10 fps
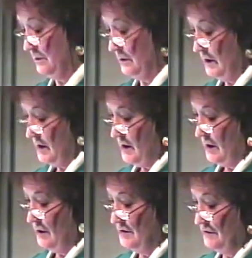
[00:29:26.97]
people
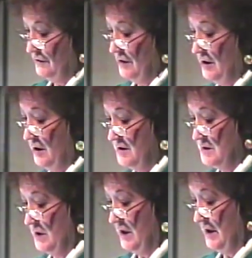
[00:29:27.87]
on different
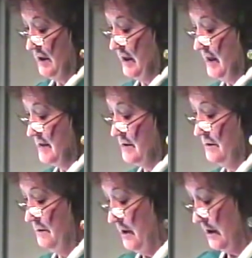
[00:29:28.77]
islands. We had a
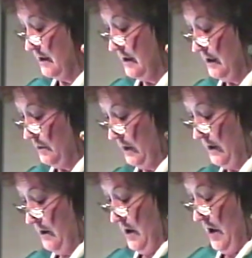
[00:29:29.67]
case on Molokai
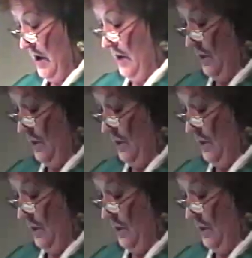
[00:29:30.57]
where